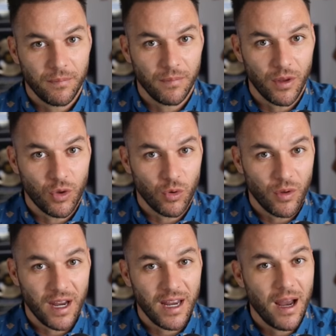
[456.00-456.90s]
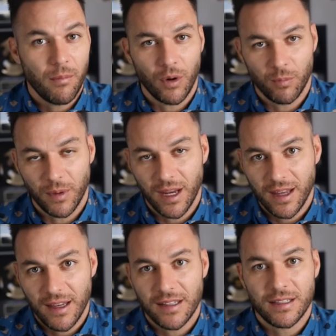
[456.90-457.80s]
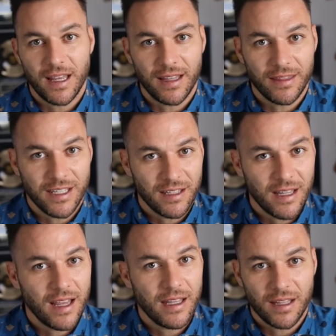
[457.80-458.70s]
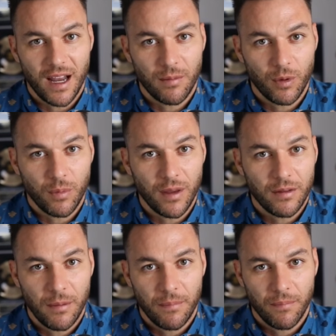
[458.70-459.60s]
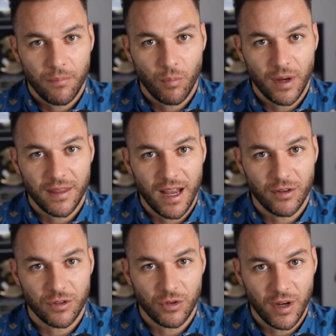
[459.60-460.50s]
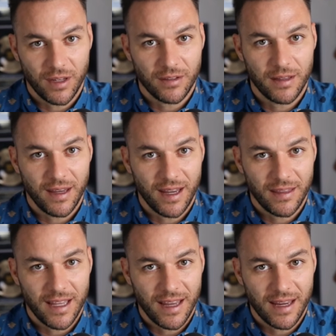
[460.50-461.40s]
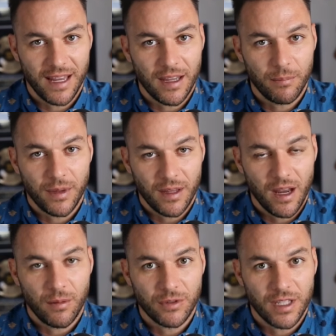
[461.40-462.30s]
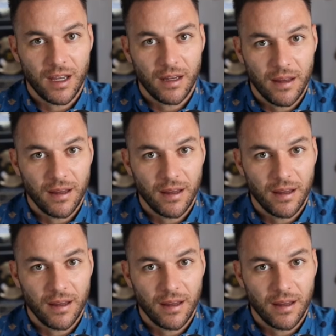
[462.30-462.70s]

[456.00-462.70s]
The Google AI Pro plan is $19.99 per month, 1,000 credits, and 1080p upscaling.